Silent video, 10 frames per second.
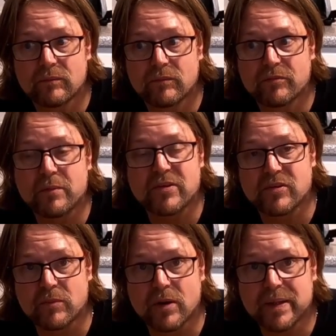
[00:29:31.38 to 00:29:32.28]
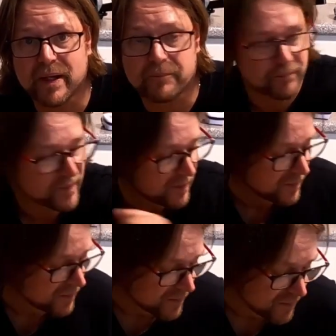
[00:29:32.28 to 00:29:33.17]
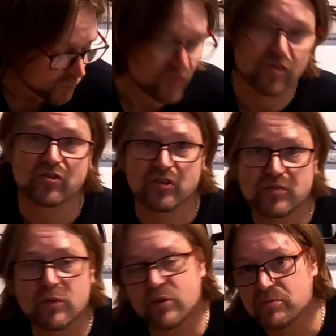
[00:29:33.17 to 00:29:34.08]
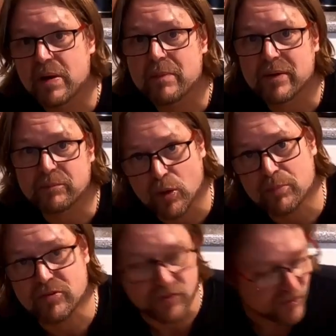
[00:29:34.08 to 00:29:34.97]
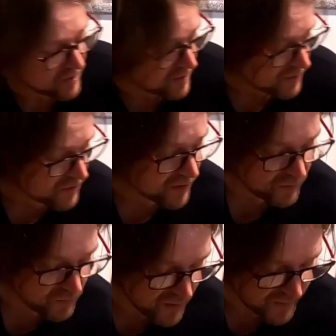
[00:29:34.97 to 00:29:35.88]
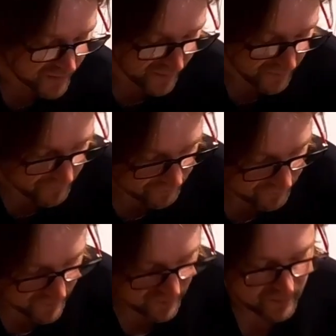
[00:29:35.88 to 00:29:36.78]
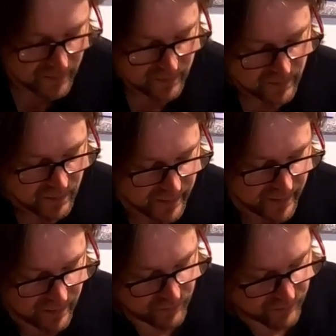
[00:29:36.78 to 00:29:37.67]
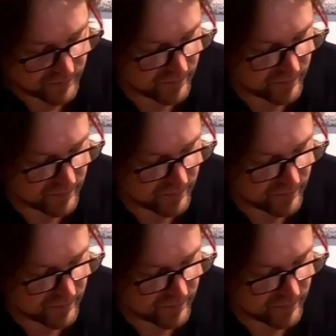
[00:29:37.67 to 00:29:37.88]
fermenting my beer, which is just for experiment purposes. So right now, I have